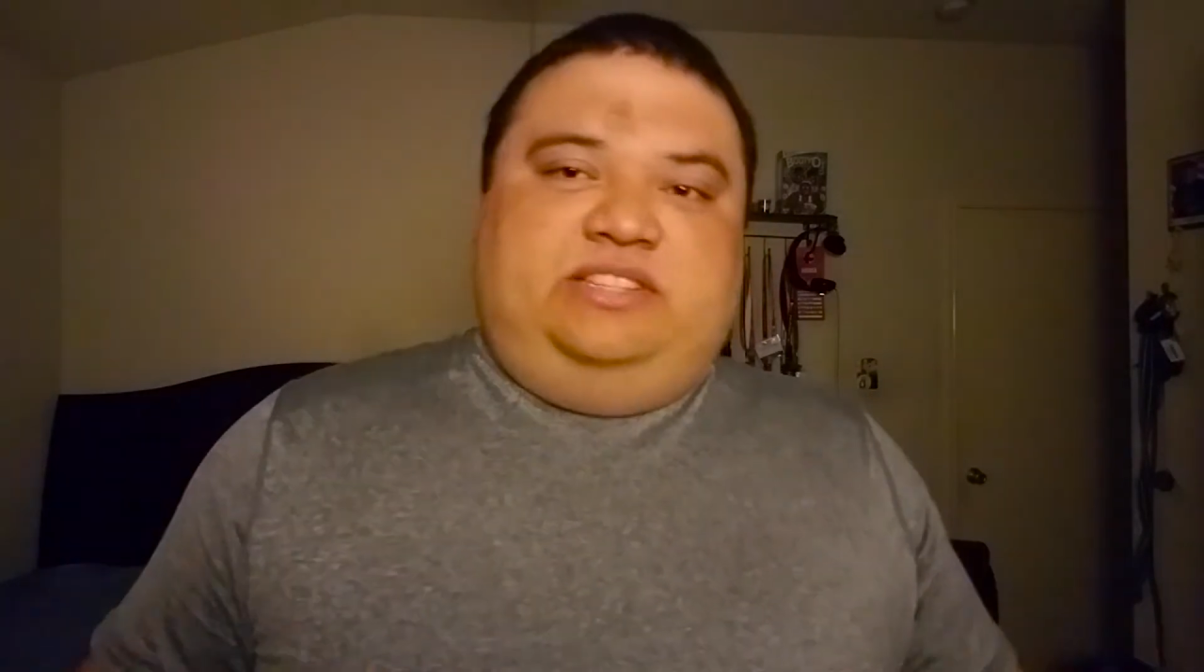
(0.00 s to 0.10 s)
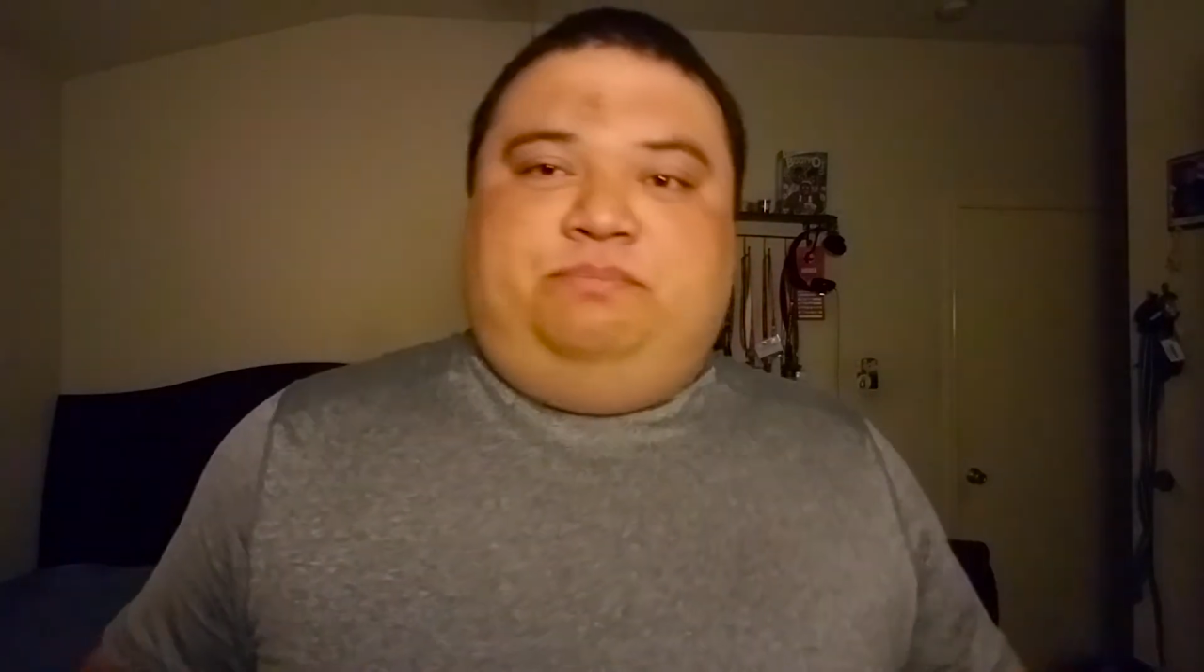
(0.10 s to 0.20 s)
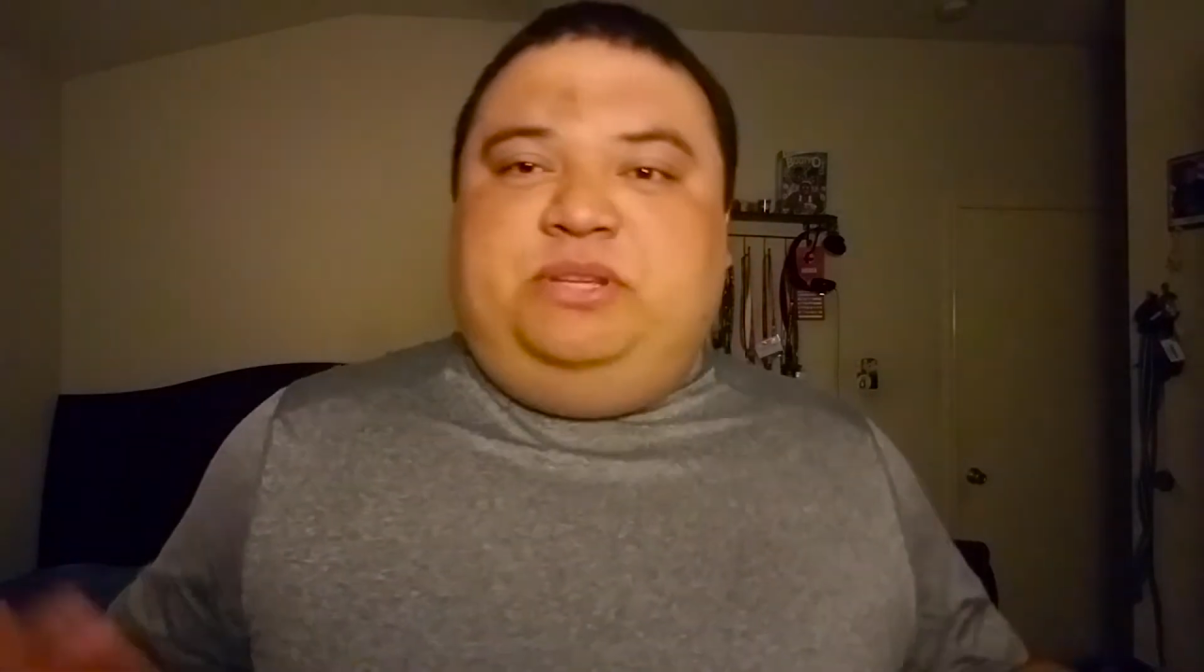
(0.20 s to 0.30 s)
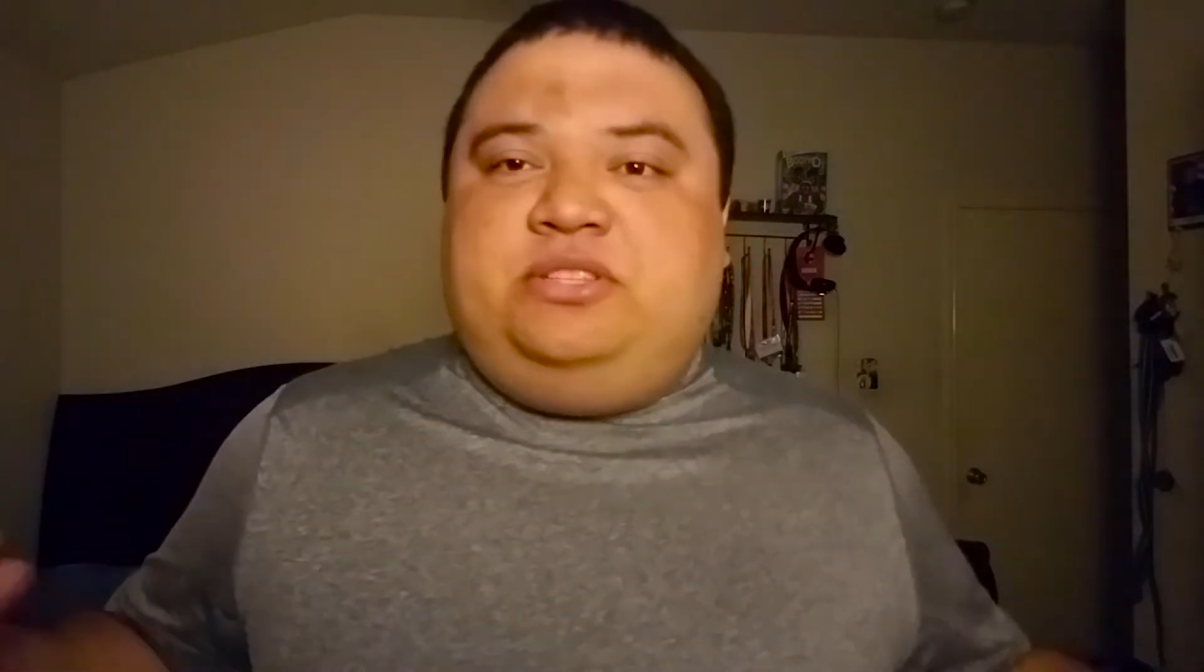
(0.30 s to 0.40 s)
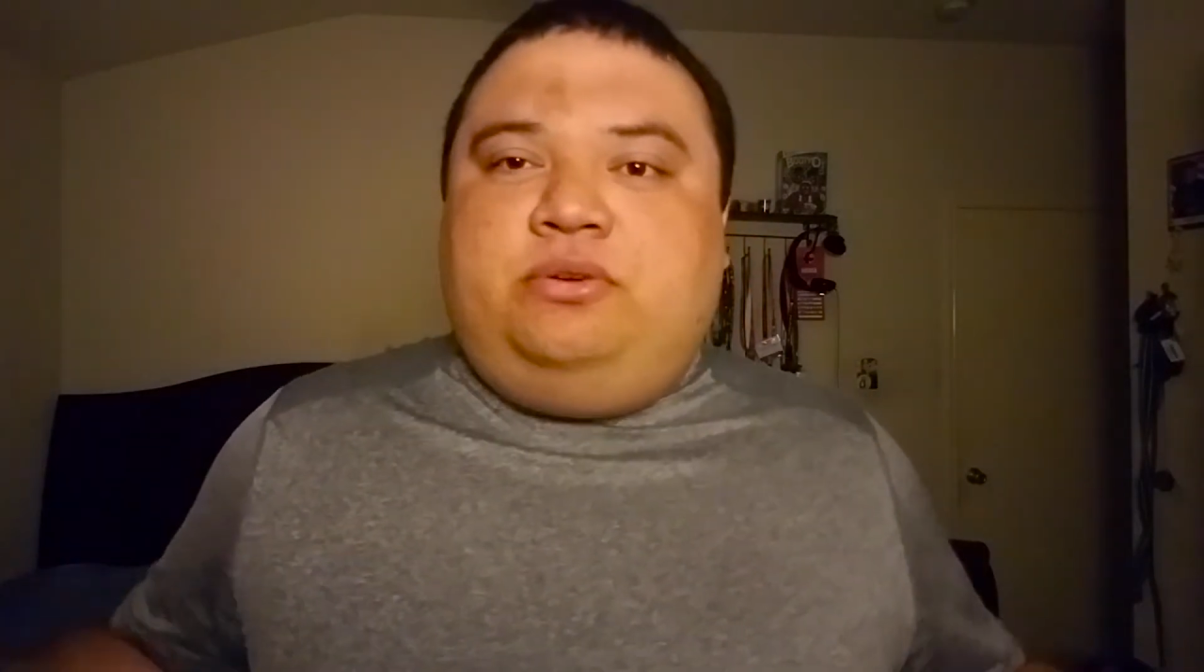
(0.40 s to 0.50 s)

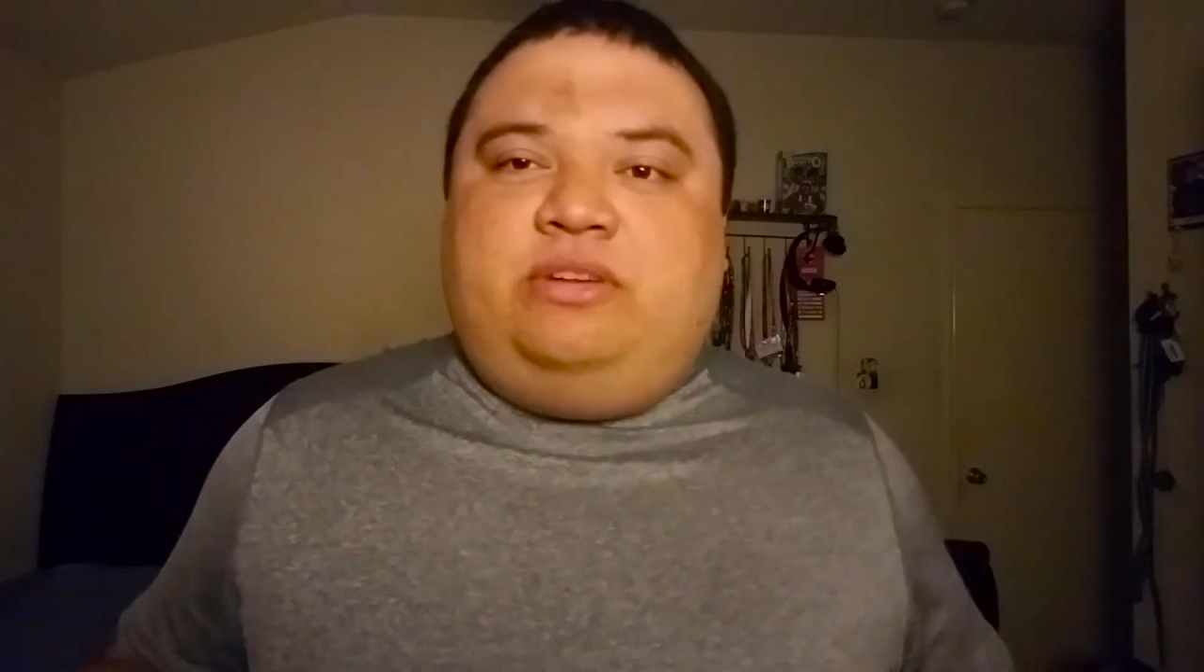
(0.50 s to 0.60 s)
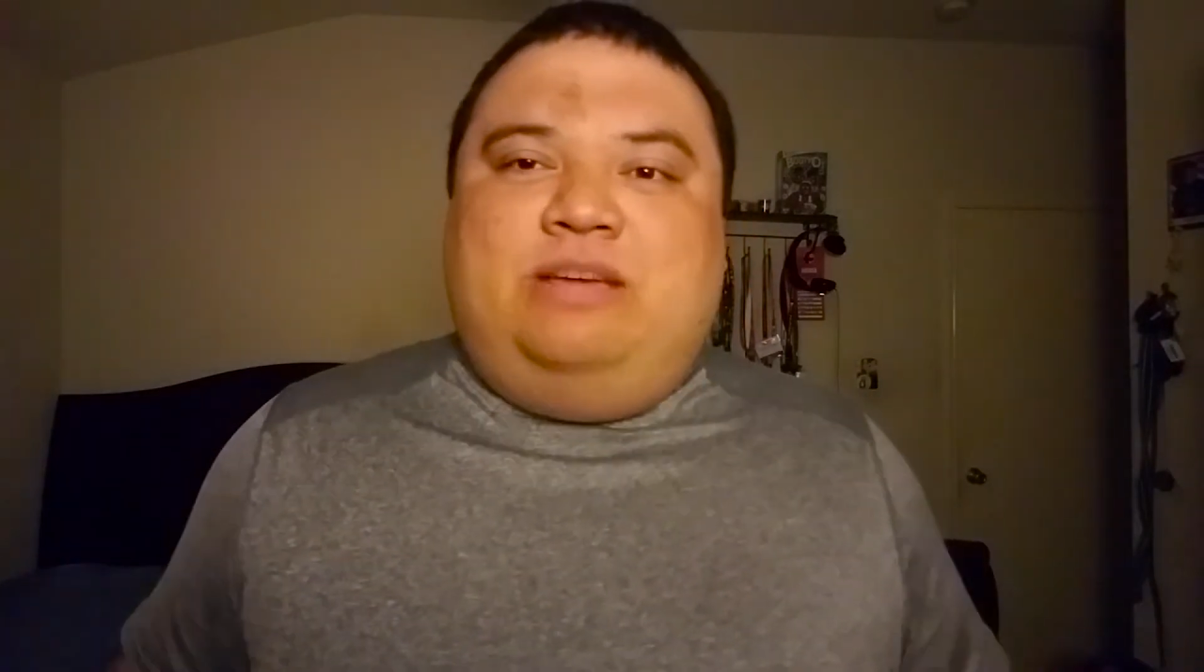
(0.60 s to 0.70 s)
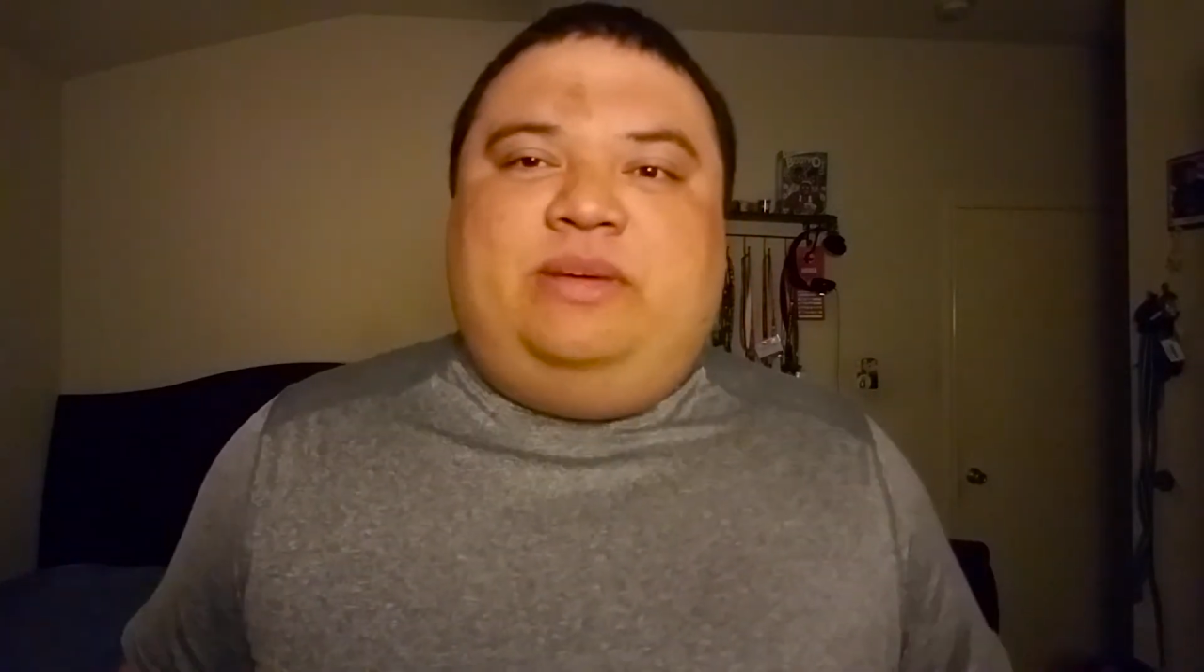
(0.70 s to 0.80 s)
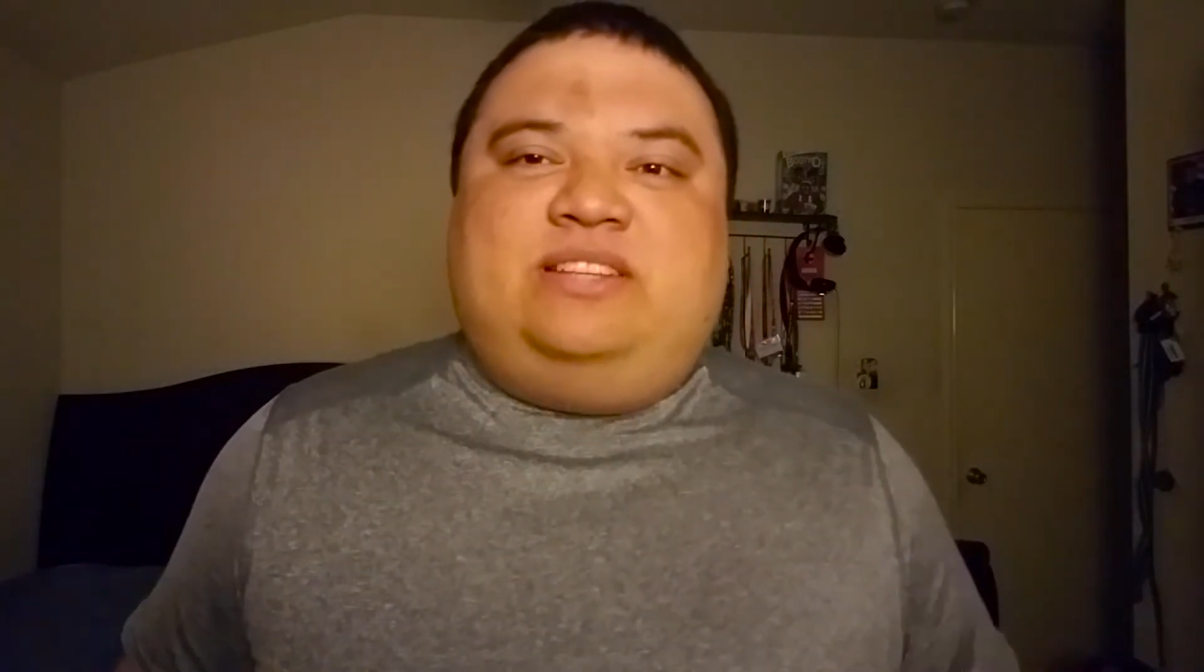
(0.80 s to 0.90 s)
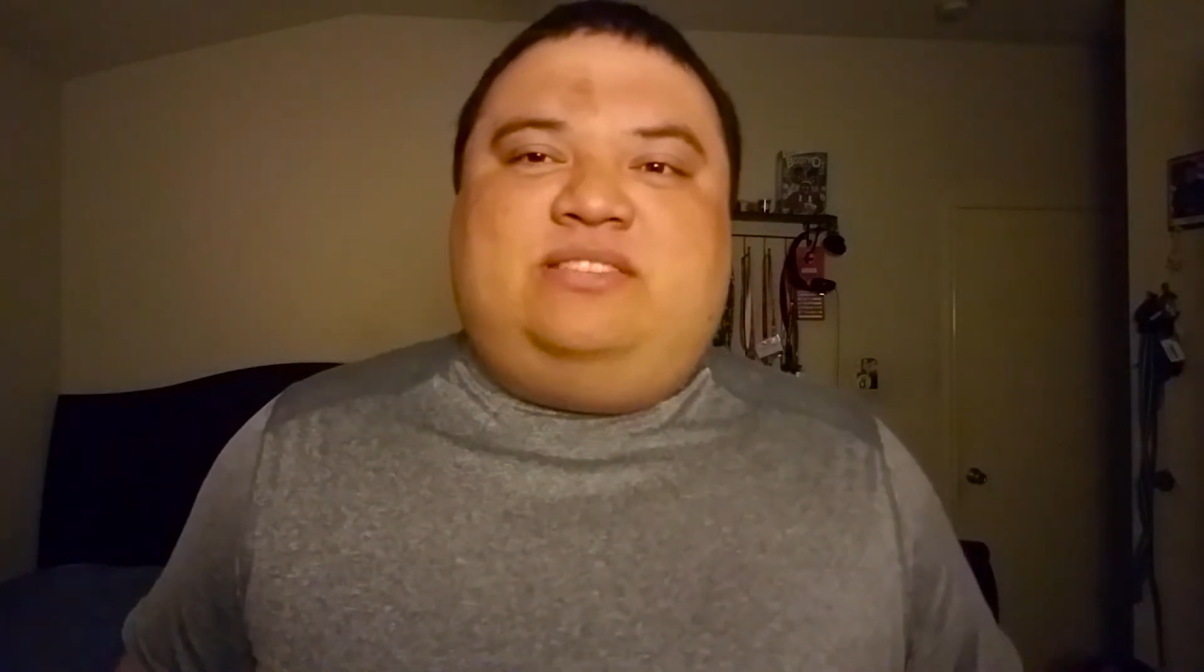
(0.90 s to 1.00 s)
Musical
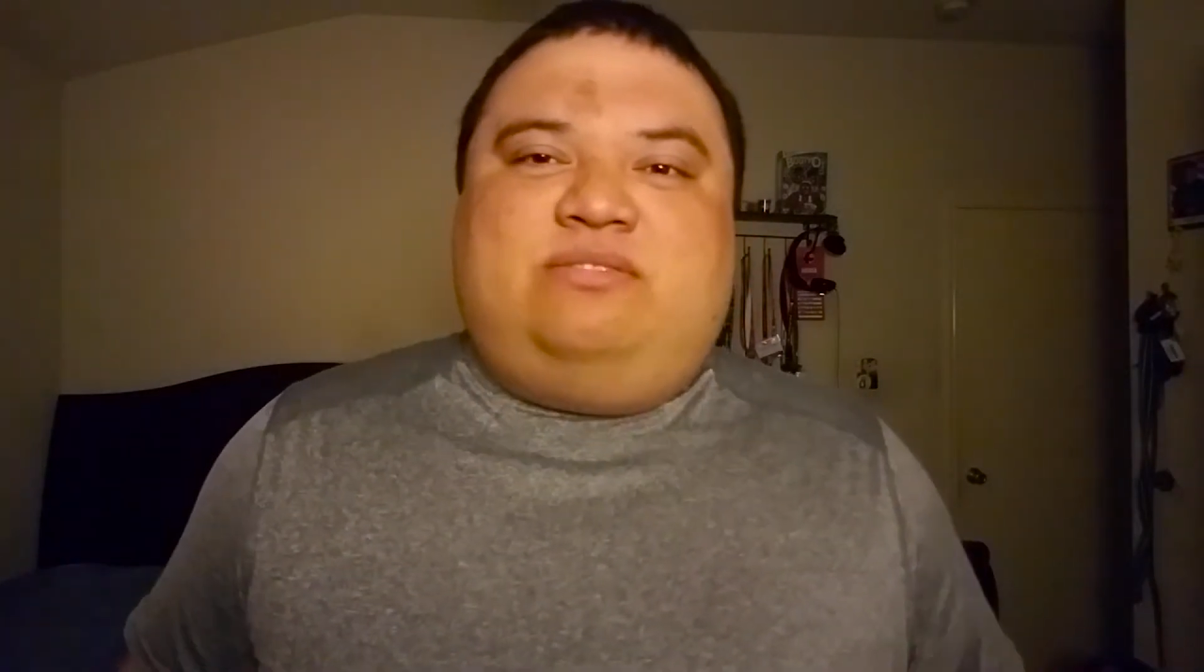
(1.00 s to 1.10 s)
gimmicks